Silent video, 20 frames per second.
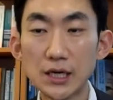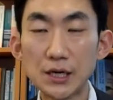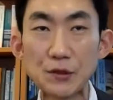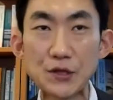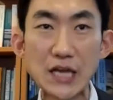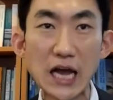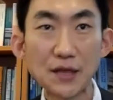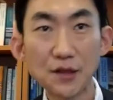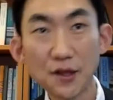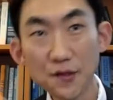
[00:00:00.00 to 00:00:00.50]

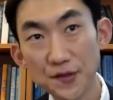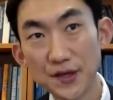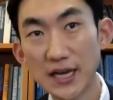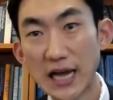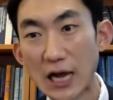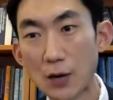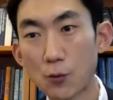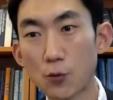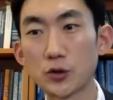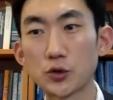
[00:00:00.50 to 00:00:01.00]
The other thing
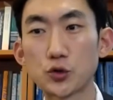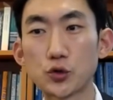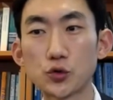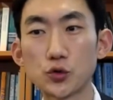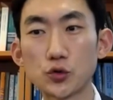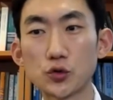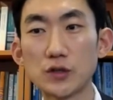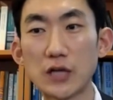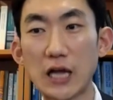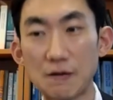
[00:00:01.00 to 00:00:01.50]
I want
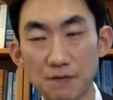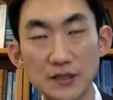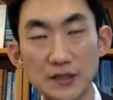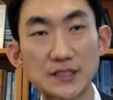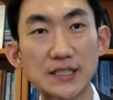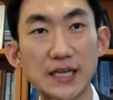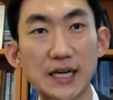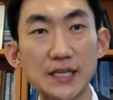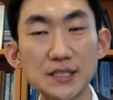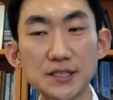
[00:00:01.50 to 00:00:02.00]
to
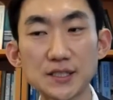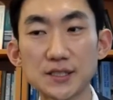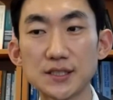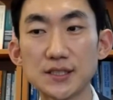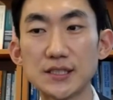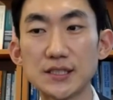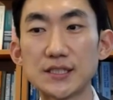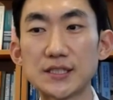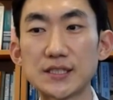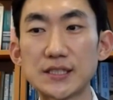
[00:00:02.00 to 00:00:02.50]
emphasize
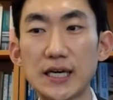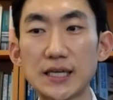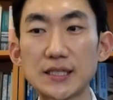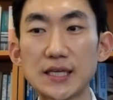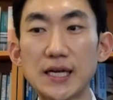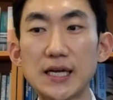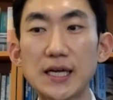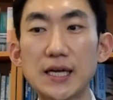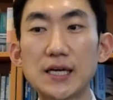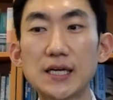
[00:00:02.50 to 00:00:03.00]
is that
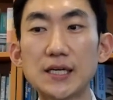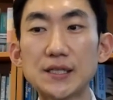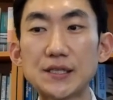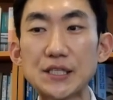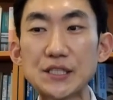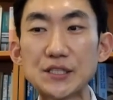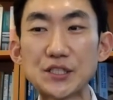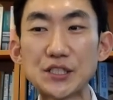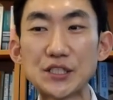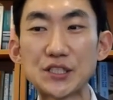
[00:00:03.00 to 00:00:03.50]

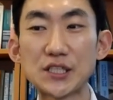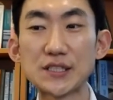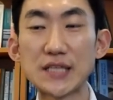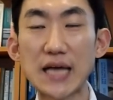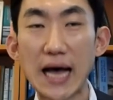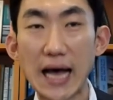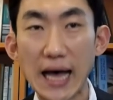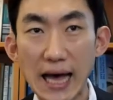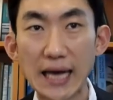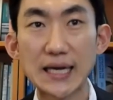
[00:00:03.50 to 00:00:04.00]
this is
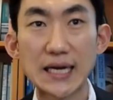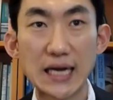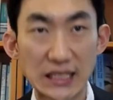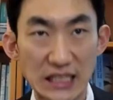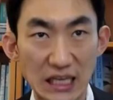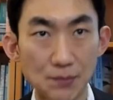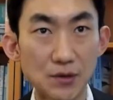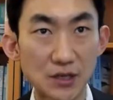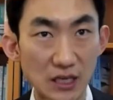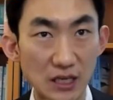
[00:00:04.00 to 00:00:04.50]
an
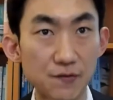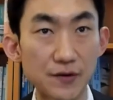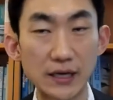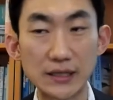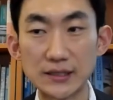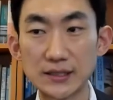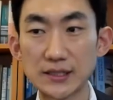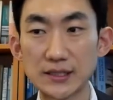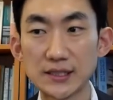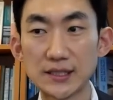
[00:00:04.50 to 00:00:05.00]
academic
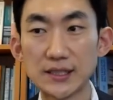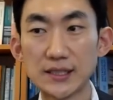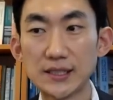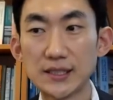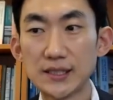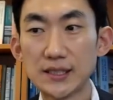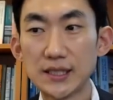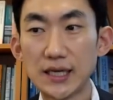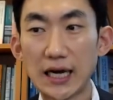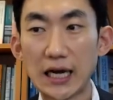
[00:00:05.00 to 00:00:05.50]
event.
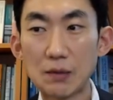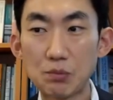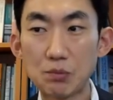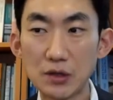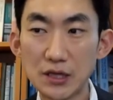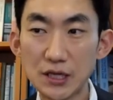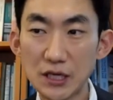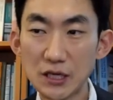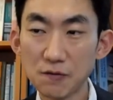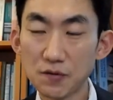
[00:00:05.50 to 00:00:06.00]
I
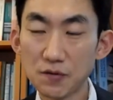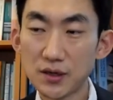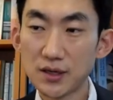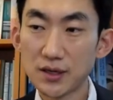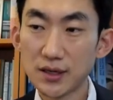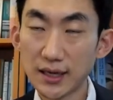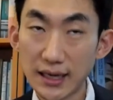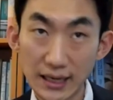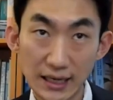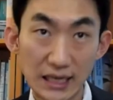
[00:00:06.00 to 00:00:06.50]
believe
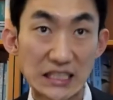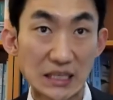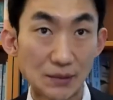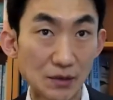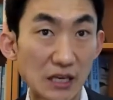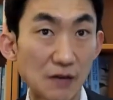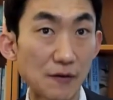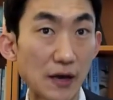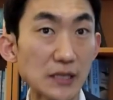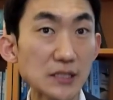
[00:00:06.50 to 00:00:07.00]

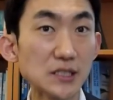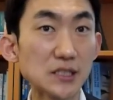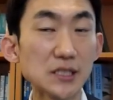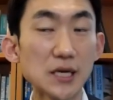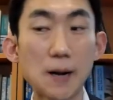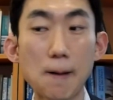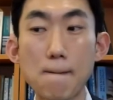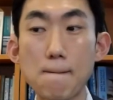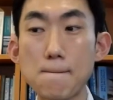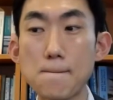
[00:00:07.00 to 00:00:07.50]
academic events
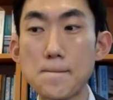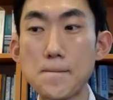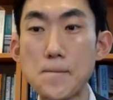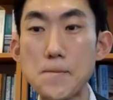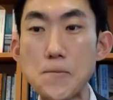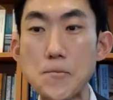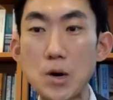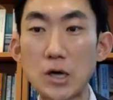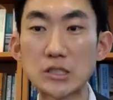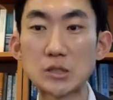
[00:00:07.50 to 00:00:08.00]

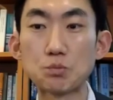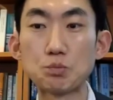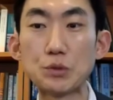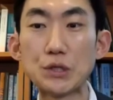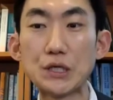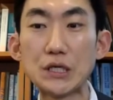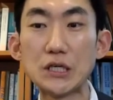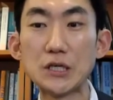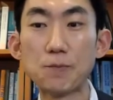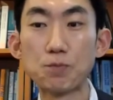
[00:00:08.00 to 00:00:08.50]
must
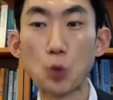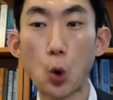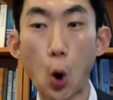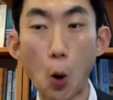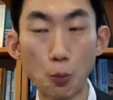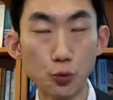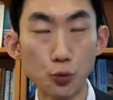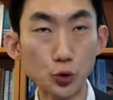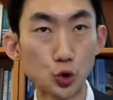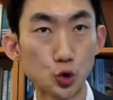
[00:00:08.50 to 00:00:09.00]
be
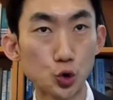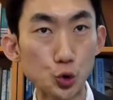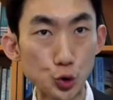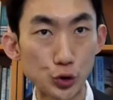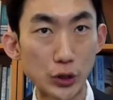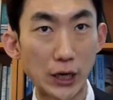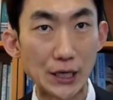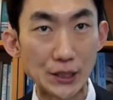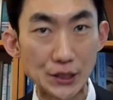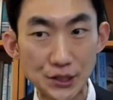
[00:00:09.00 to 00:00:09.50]
open to
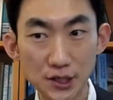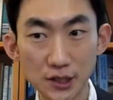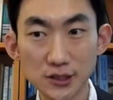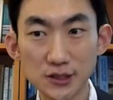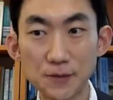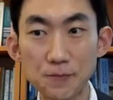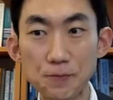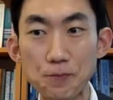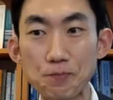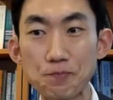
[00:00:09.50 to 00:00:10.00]
new ideas
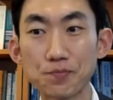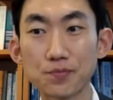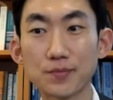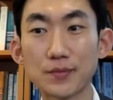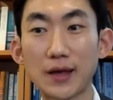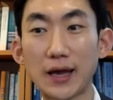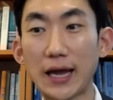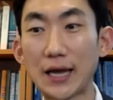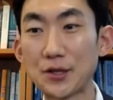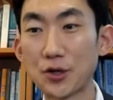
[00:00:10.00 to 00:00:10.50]

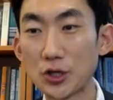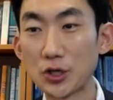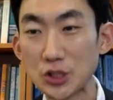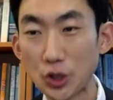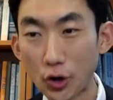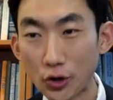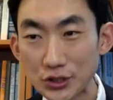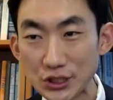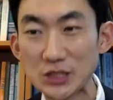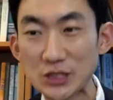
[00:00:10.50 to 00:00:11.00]
and an
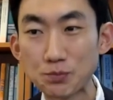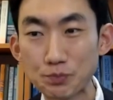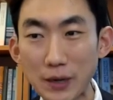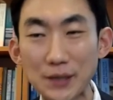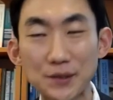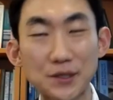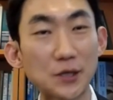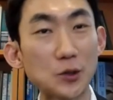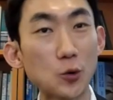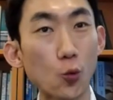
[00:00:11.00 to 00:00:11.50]

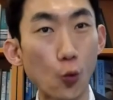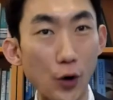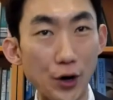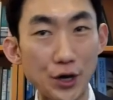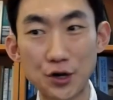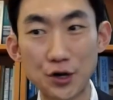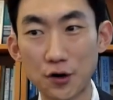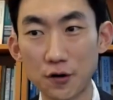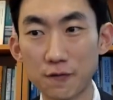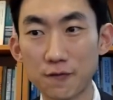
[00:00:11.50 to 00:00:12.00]
unexpected
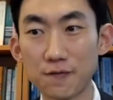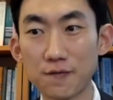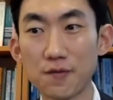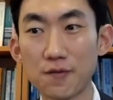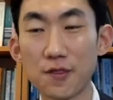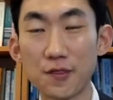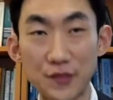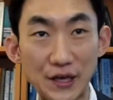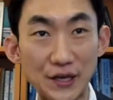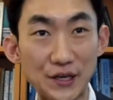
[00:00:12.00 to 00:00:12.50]
way of
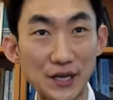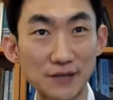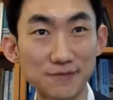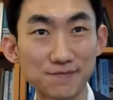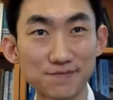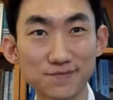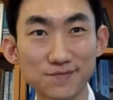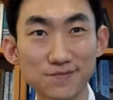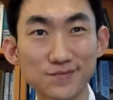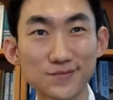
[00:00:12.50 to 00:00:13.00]
thinking.
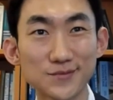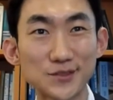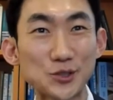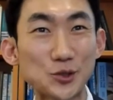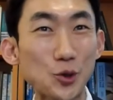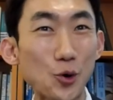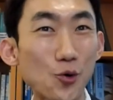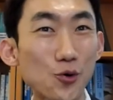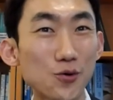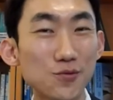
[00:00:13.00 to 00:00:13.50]

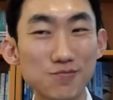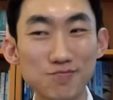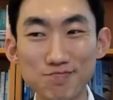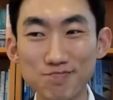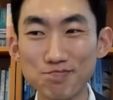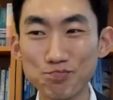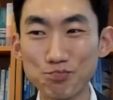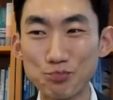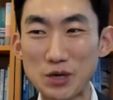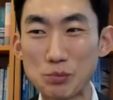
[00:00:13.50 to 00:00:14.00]
So
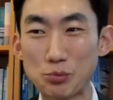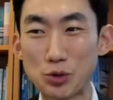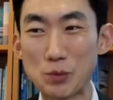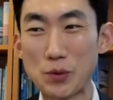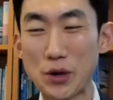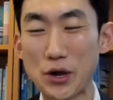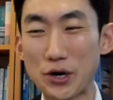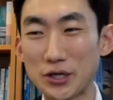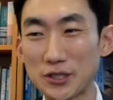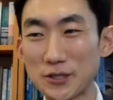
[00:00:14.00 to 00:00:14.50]
be
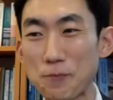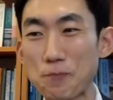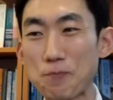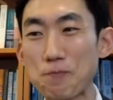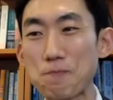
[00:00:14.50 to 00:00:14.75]
prepared.